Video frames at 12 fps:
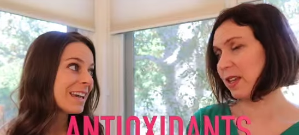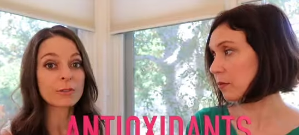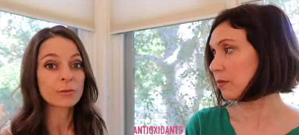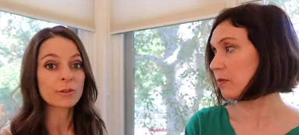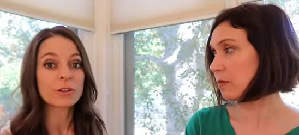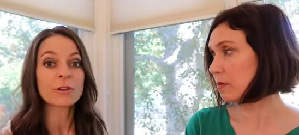Speaker 1: For
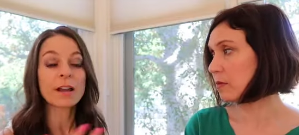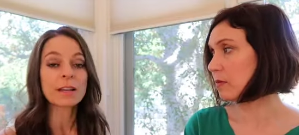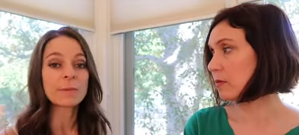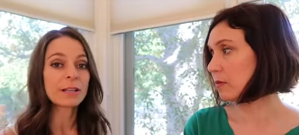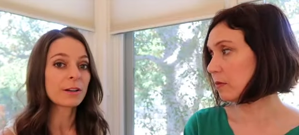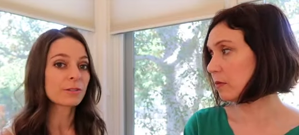with or
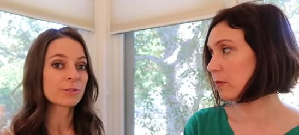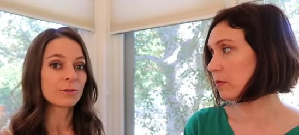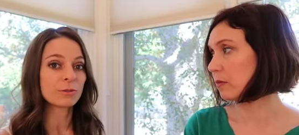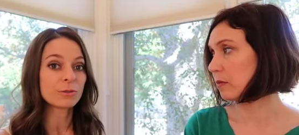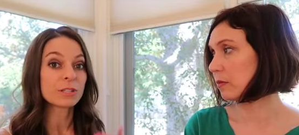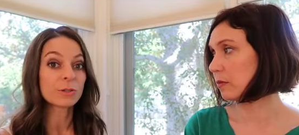anybody else who
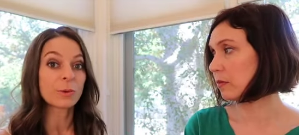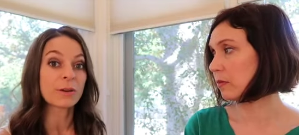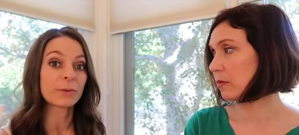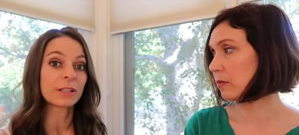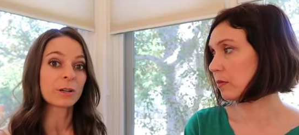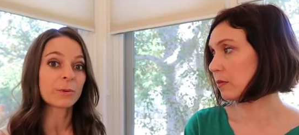loses weight
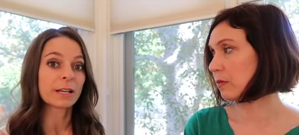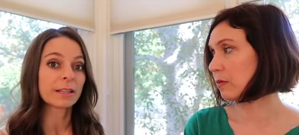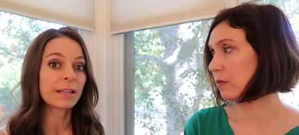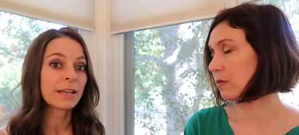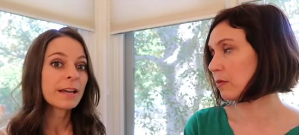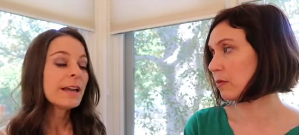really
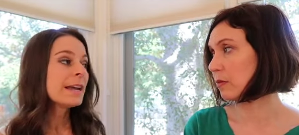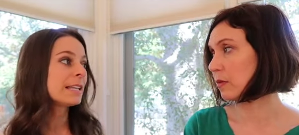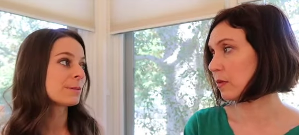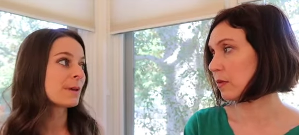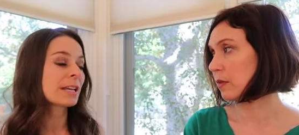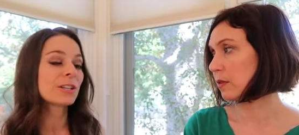quickly,
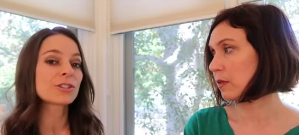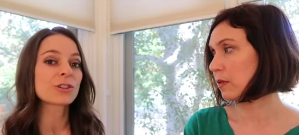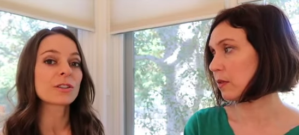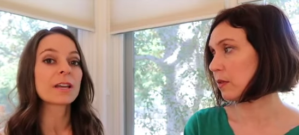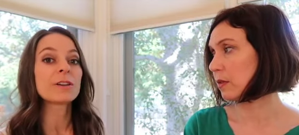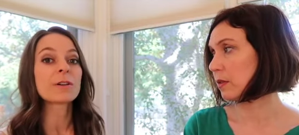it's making
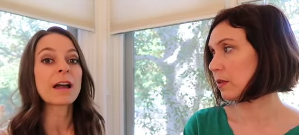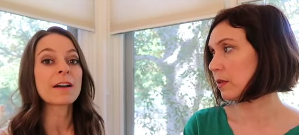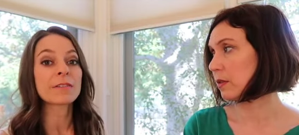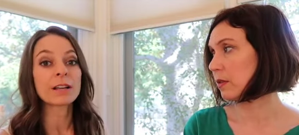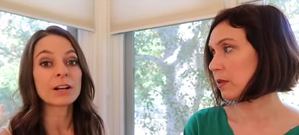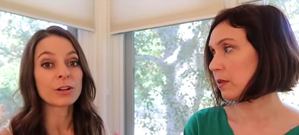sure that you're
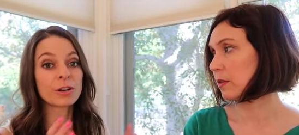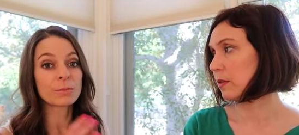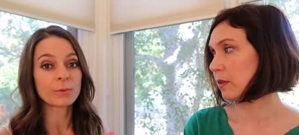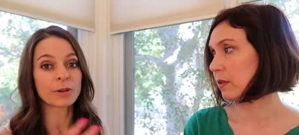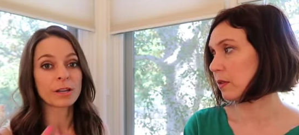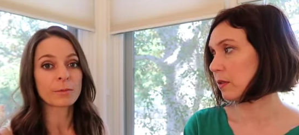having a
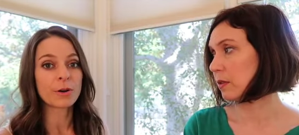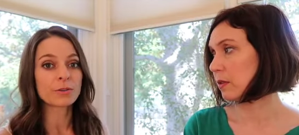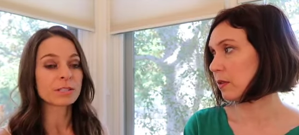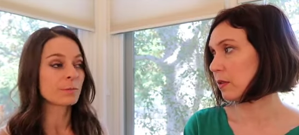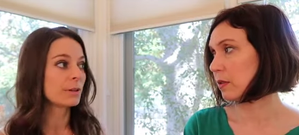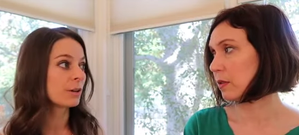good pre and
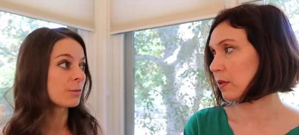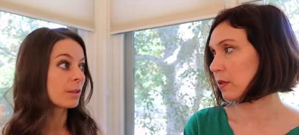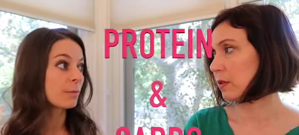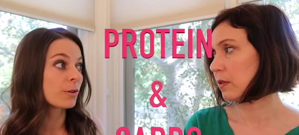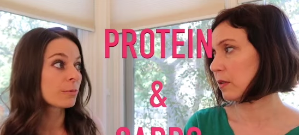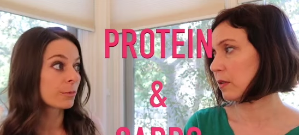post meal
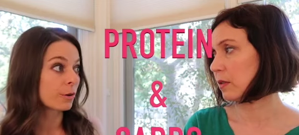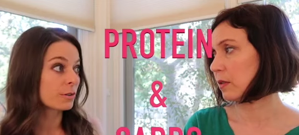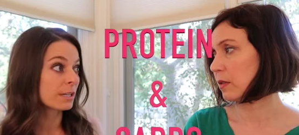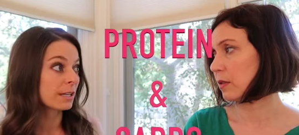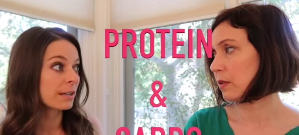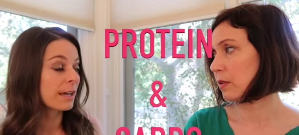with both
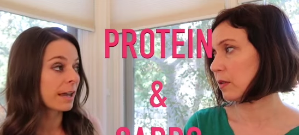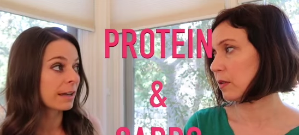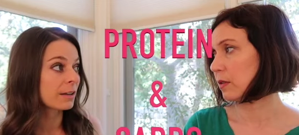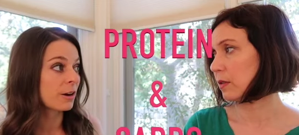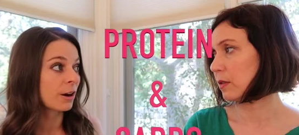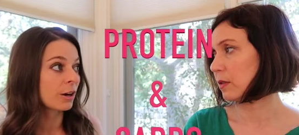protein
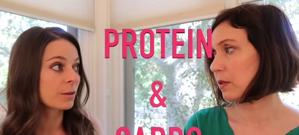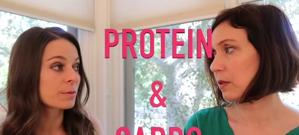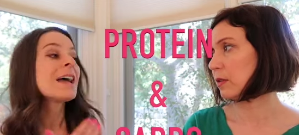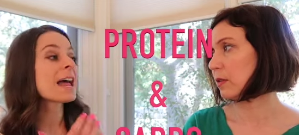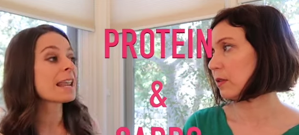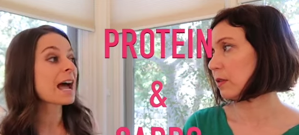and carbs.
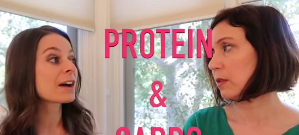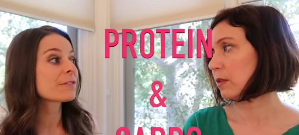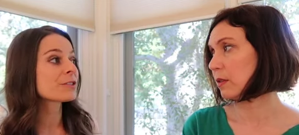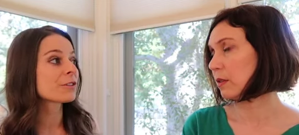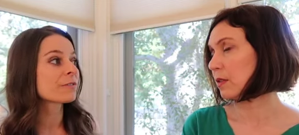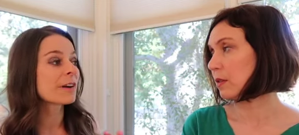And
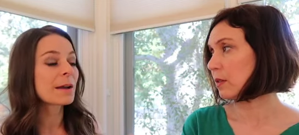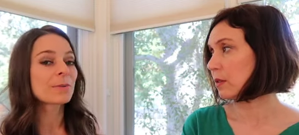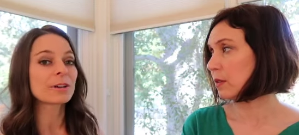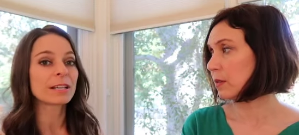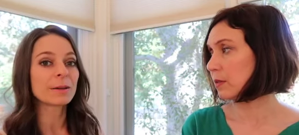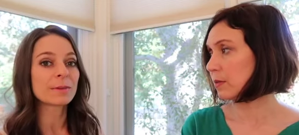after
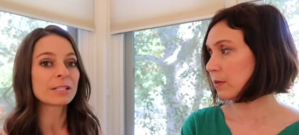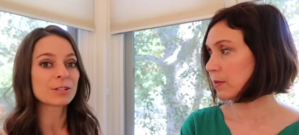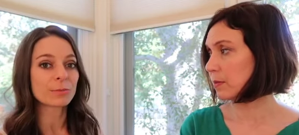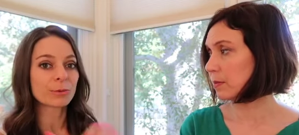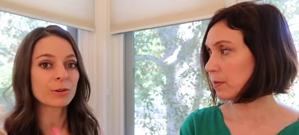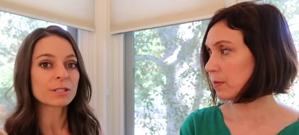fiber inhibits
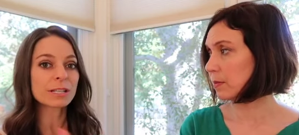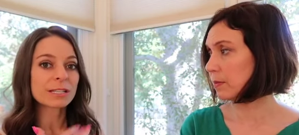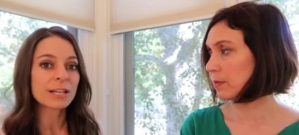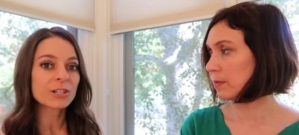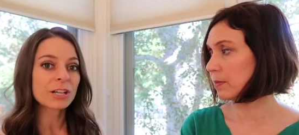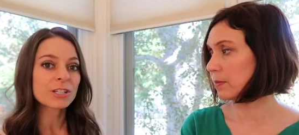your protein
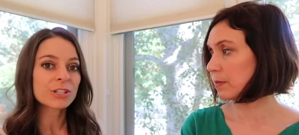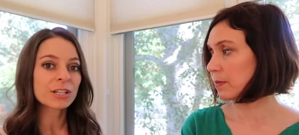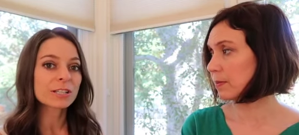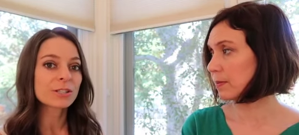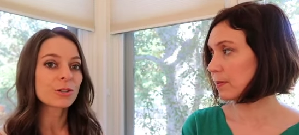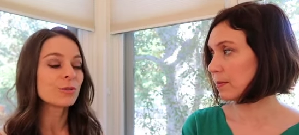
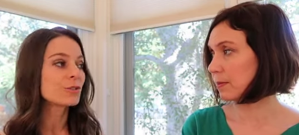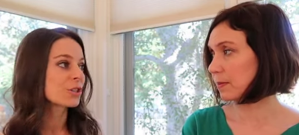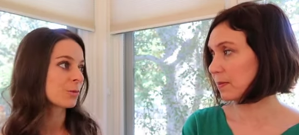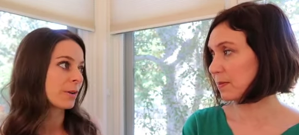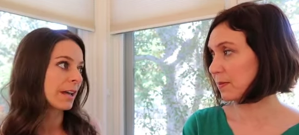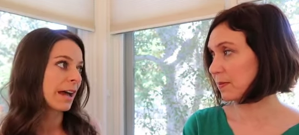digestion, so you
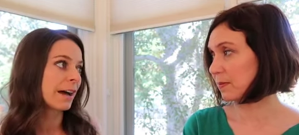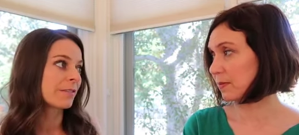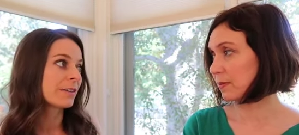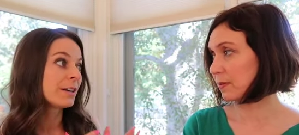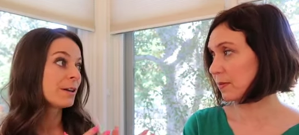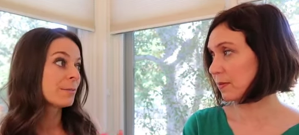just want to have